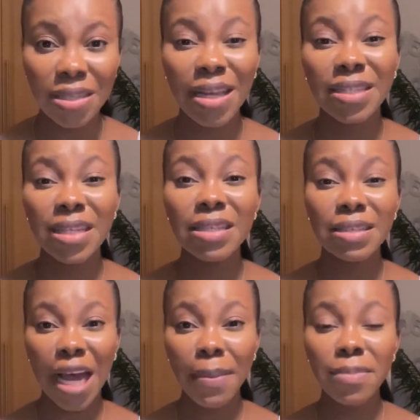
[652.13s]
Certain
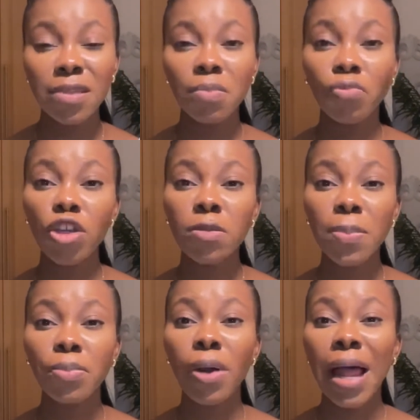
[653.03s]
times, most
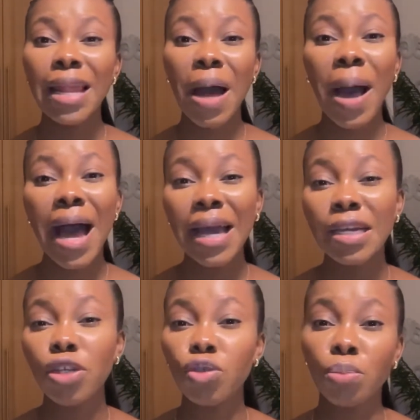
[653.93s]
people allow
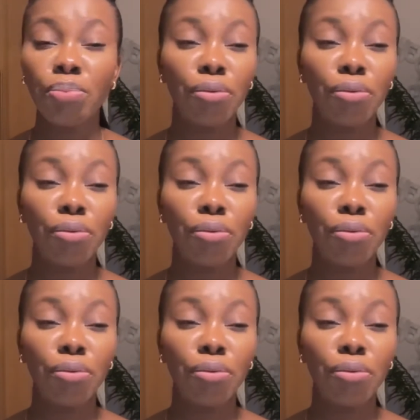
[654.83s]
acne to